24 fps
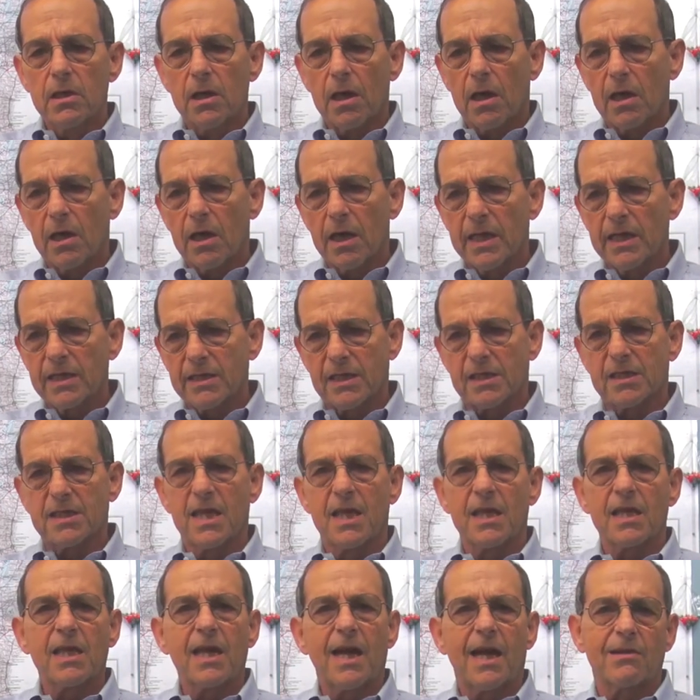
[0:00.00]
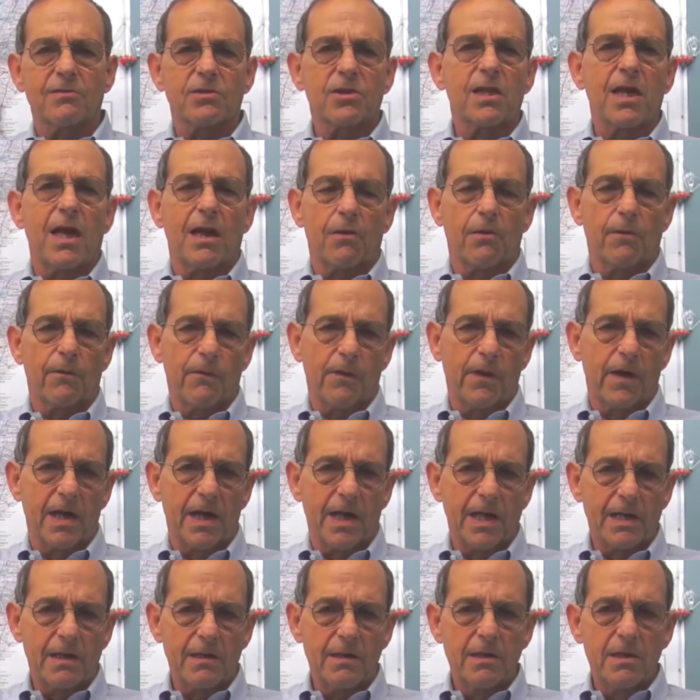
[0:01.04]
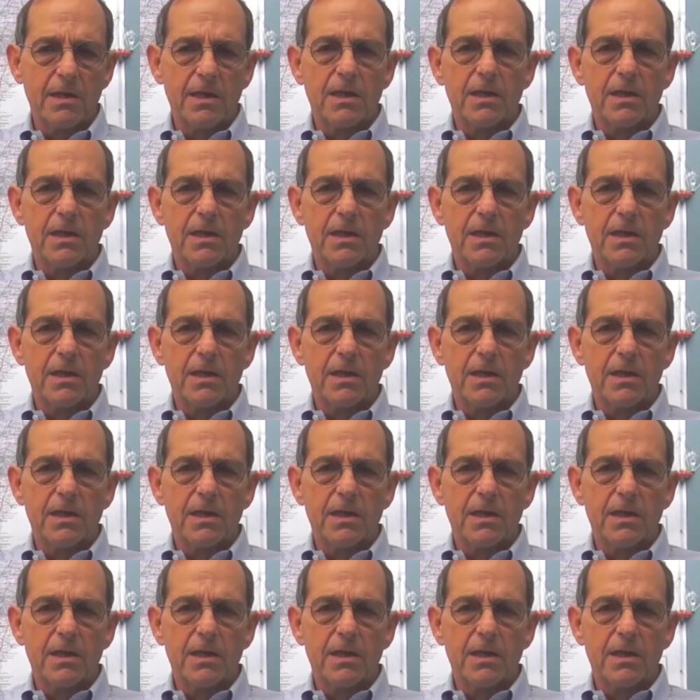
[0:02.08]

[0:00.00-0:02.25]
uh, it's a $10,000 fine.